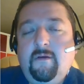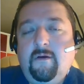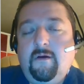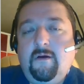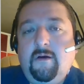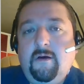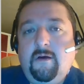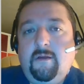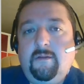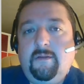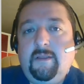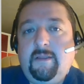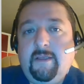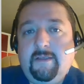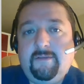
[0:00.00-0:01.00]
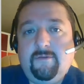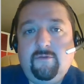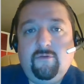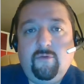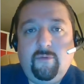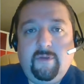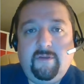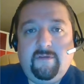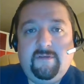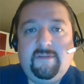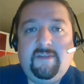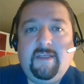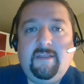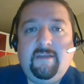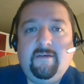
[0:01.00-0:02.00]
That has to do with
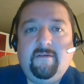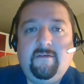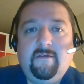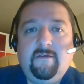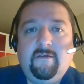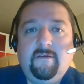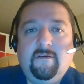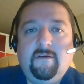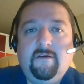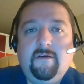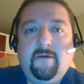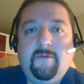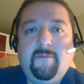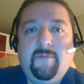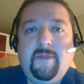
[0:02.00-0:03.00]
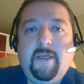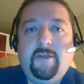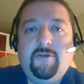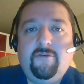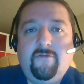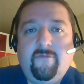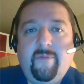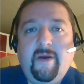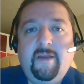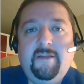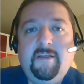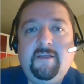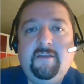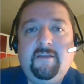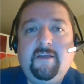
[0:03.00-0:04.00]
static nature of
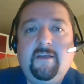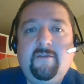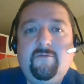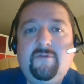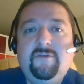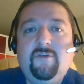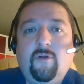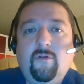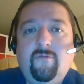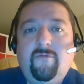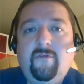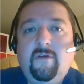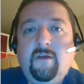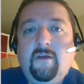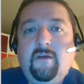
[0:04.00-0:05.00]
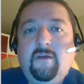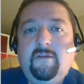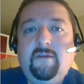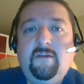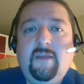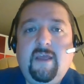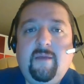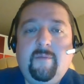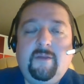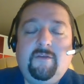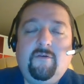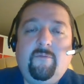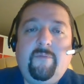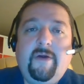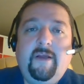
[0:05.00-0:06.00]
binding. It can resolve the name at
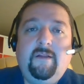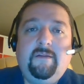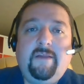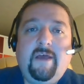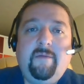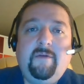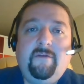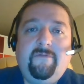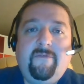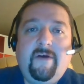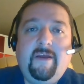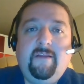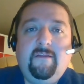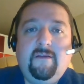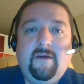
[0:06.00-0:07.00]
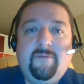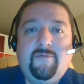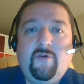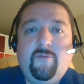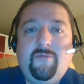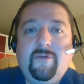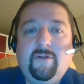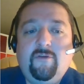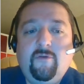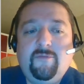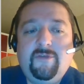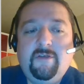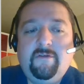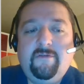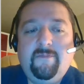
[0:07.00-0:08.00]
compile time and find the appropriate
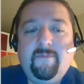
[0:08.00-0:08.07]
object.